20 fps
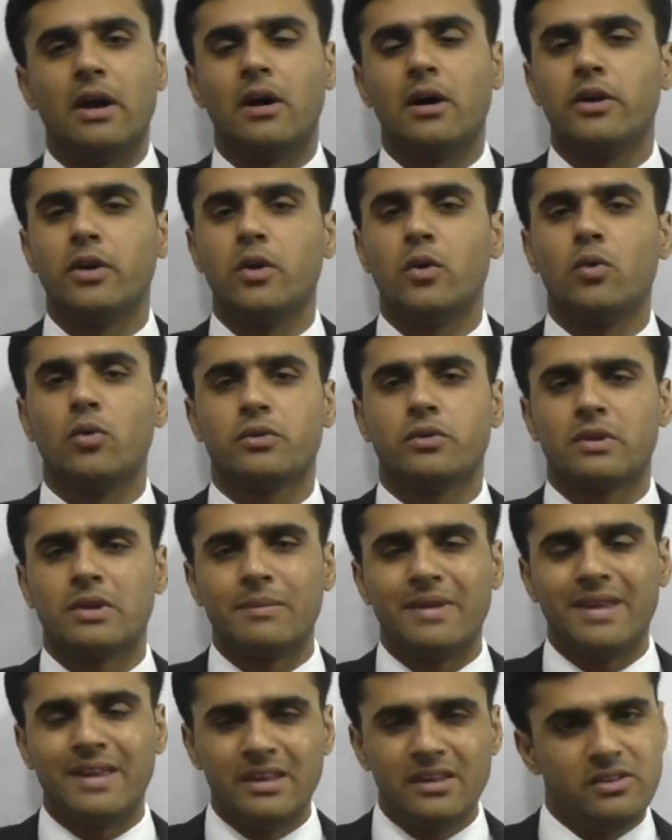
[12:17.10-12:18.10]
will earn you
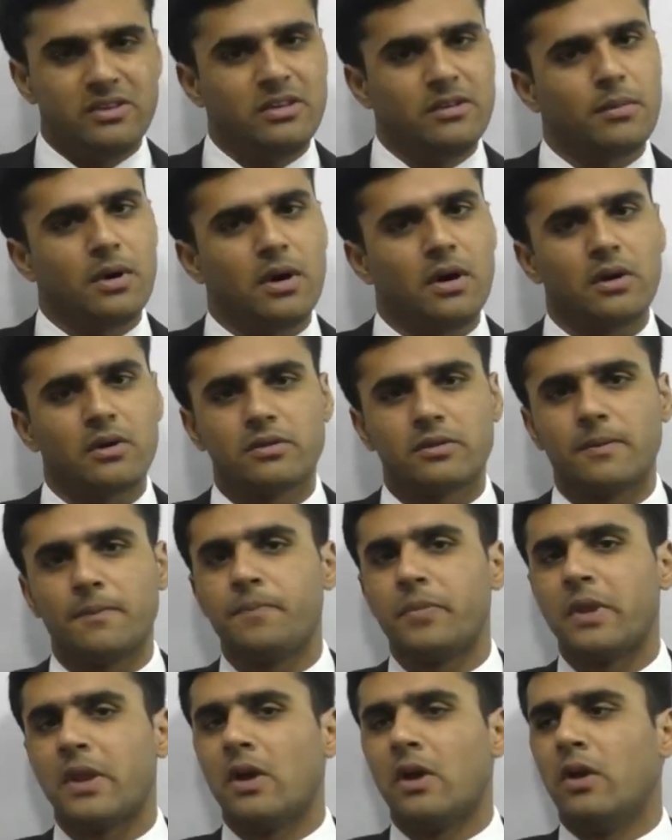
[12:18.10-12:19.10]
some easy marks.
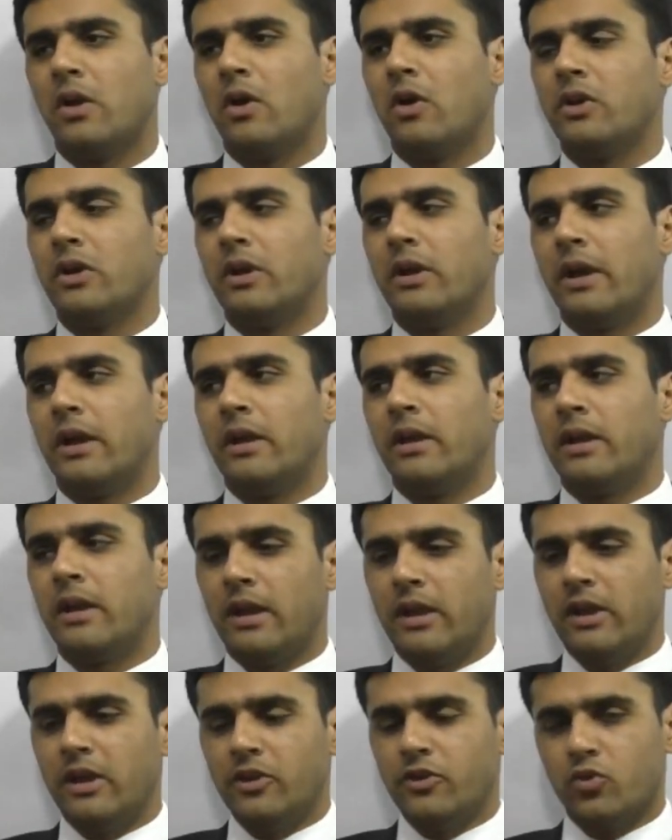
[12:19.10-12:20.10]
Now
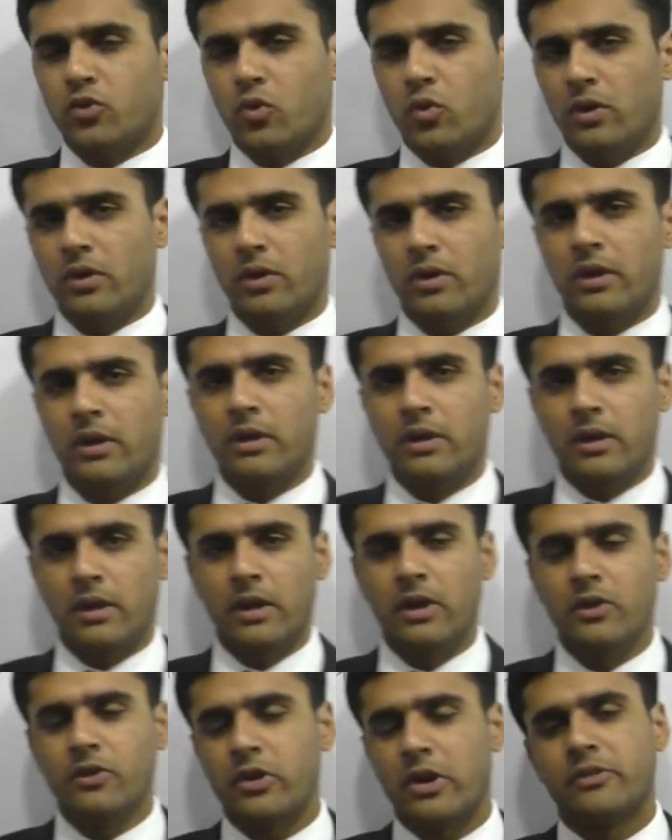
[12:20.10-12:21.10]
in
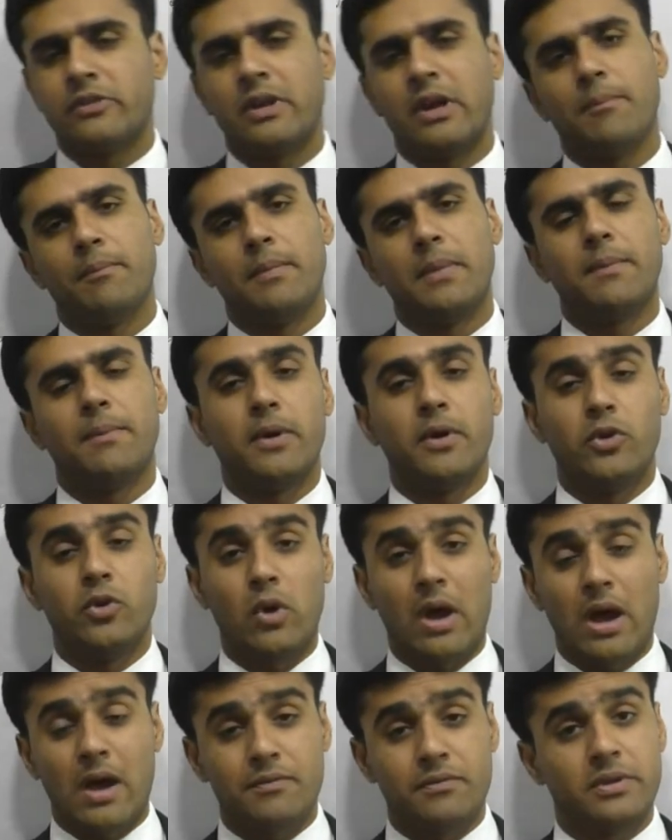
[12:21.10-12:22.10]
each exam paper
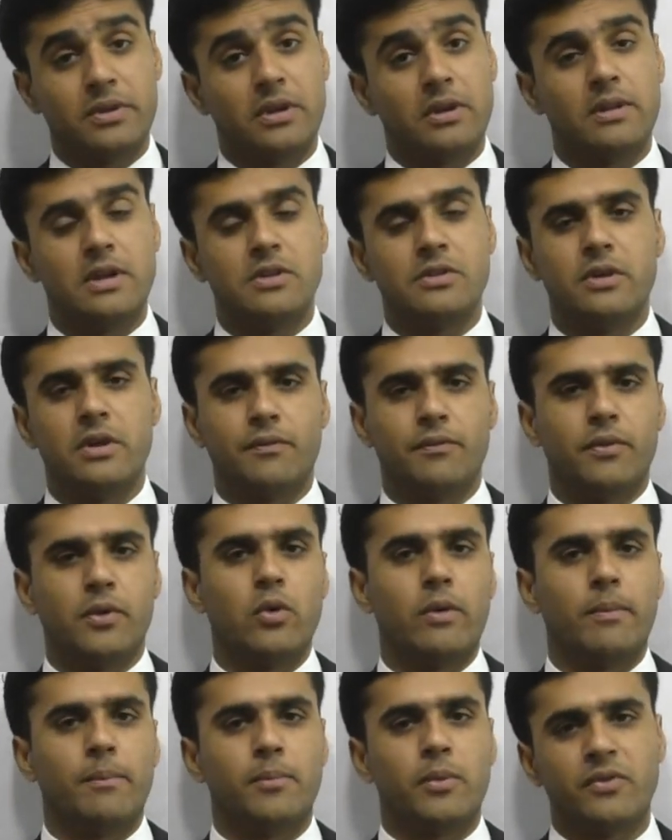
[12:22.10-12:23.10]
you have seen that there are
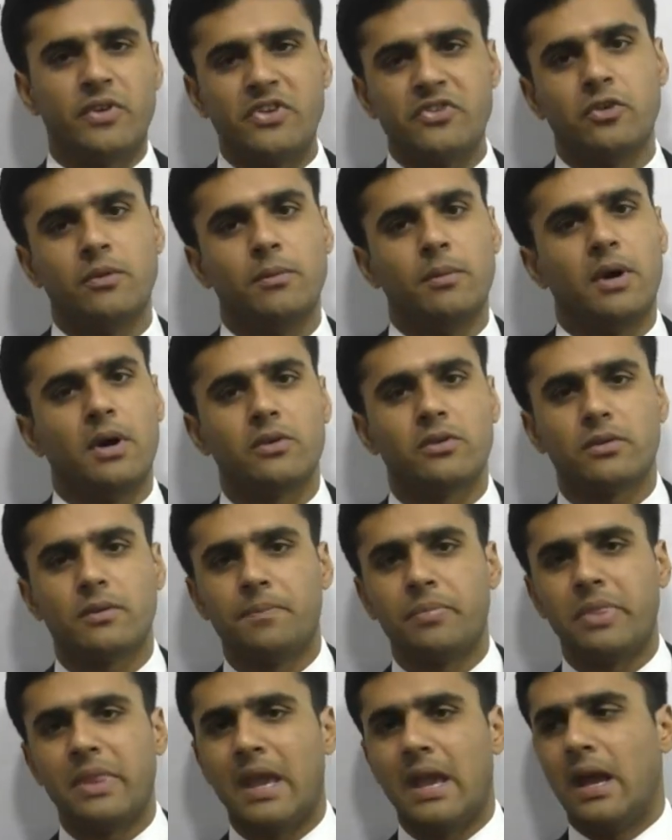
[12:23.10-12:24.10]
few professional marks.